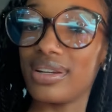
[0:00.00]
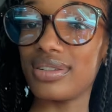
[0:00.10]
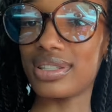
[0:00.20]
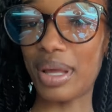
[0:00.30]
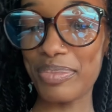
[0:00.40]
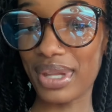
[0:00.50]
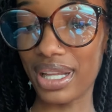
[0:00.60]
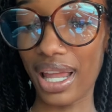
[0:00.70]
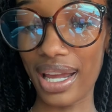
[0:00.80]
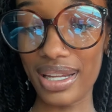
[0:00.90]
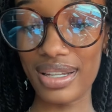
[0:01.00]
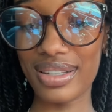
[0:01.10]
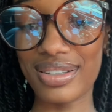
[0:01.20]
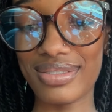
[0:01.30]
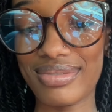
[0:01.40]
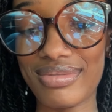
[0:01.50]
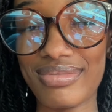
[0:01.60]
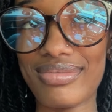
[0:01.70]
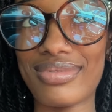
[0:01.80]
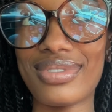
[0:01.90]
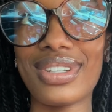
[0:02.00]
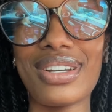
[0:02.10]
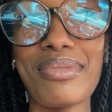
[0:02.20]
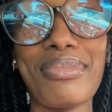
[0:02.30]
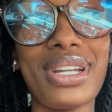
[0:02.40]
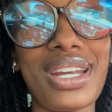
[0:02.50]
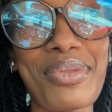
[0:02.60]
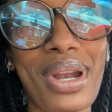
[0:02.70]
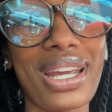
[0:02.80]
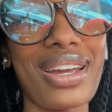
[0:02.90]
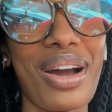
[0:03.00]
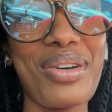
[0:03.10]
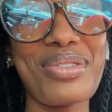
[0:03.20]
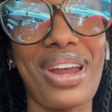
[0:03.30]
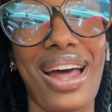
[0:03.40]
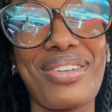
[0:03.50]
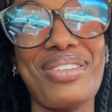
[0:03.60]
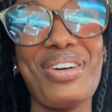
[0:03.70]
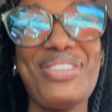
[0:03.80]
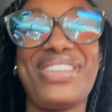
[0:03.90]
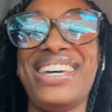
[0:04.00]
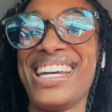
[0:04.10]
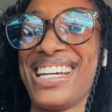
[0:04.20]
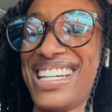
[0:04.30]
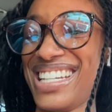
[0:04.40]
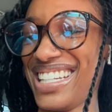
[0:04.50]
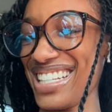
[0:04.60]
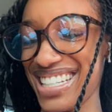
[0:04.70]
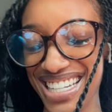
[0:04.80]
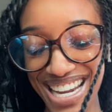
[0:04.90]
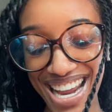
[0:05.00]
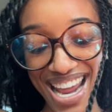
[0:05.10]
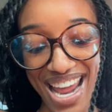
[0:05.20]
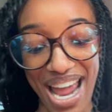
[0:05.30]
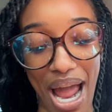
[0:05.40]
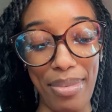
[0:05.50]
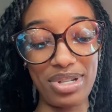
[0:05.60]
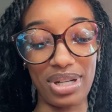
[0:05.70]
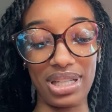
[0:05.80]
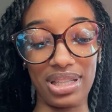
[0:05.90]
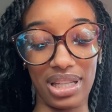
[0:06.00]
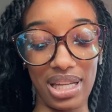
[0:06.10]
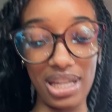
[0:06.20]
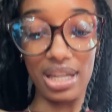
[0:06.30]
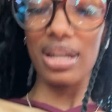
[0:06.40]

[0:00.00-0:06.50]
or something, like, but then when I get old, I don't know. I be trying to think,